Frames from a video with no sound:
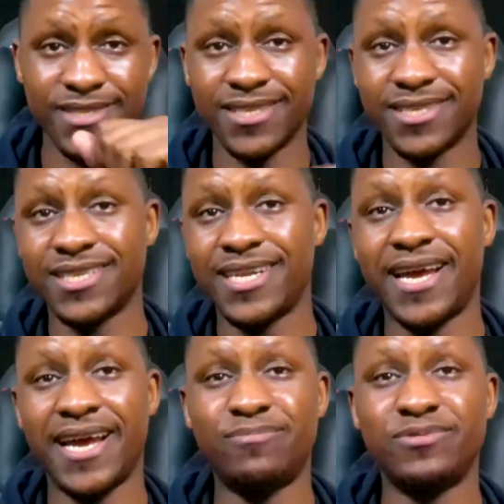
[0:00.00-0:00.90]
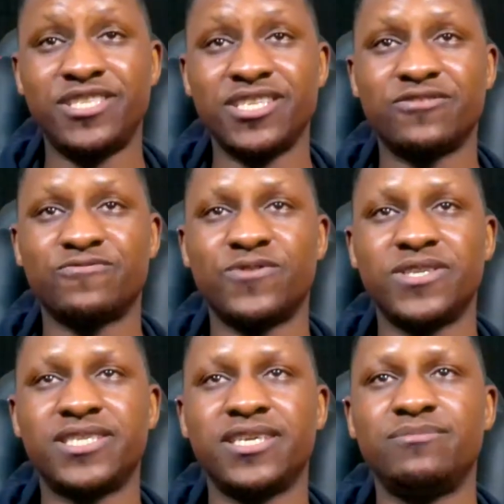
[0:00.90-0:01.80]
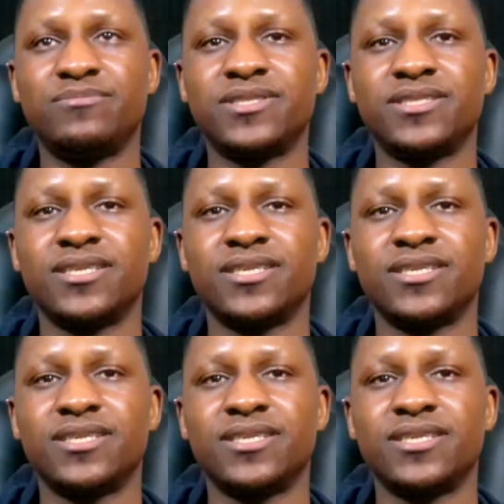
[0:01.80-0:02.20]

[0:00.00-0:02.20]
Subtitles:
so that happened. She confronts him.